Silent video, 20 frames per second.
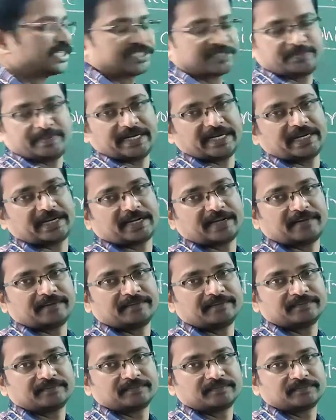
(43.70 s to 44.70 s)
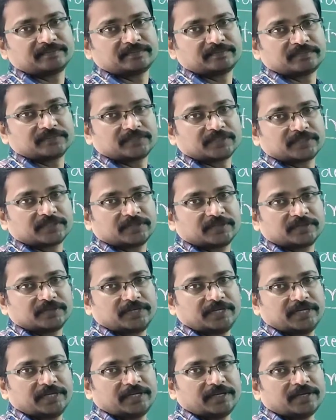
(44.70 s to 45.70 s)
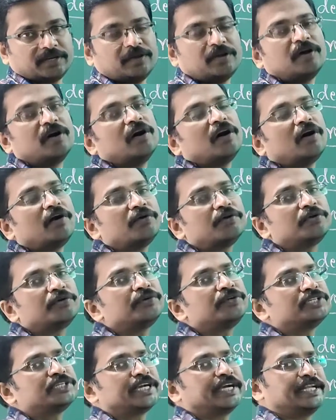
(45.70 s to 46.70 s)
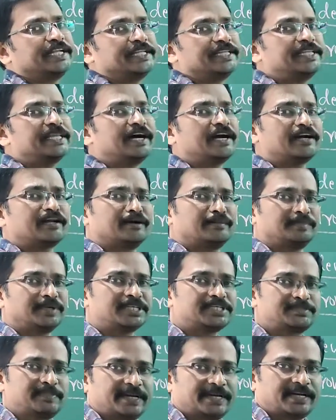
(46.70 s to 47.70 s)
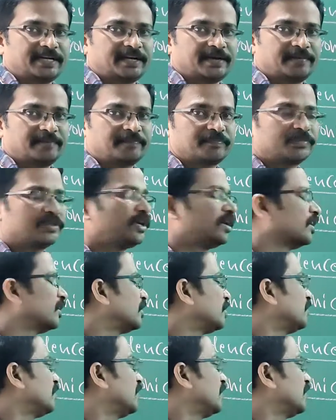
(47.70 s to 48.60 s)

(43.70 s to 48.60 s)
spectra. Okay, how do we study the atomic spectra? Now